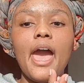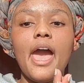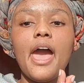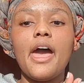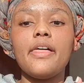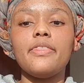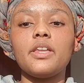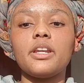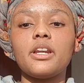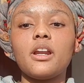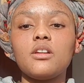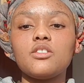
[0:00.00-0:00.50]

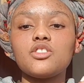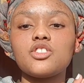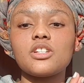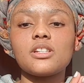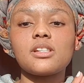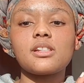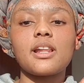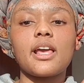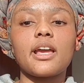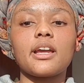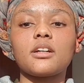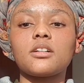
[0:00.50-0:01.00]
and then I'll
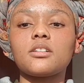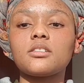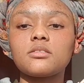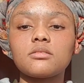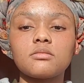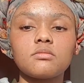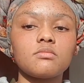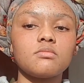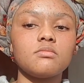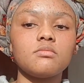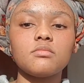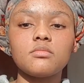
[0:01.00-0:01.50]
just like
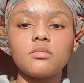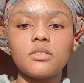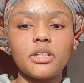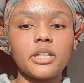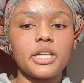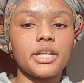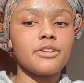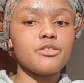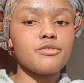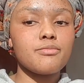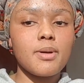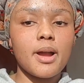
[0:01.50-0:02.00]

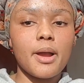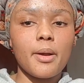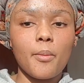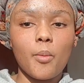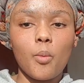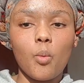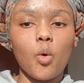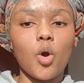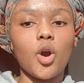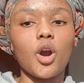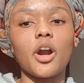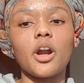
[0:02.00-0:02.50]
leave my
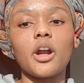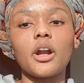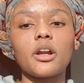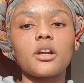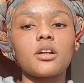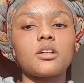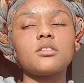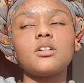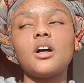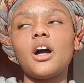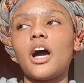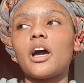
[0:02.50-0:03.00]

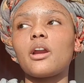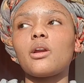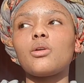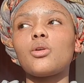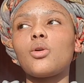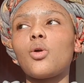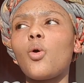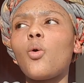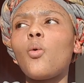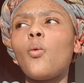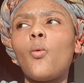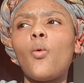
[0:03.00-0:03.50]
work, I don't
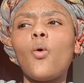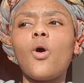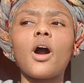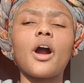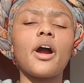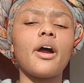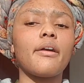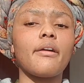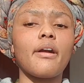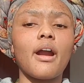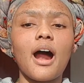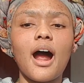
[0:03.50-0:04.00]
know,
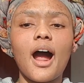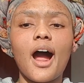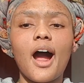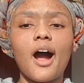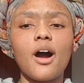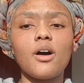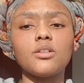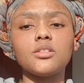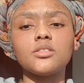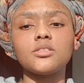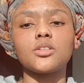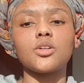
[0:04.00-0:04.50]
walk
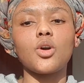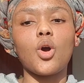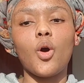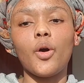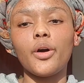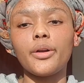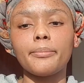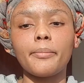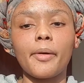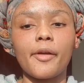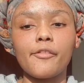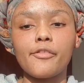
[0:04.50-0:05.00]
around, go
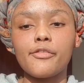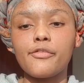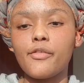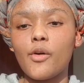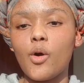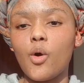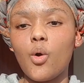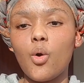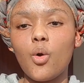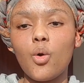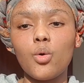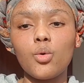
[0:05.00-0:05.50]
on my
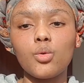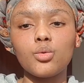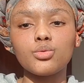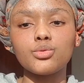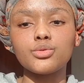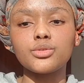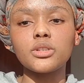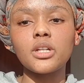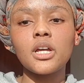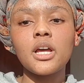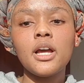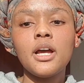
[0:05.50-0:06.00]

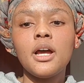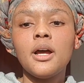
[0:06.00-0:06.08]
phone,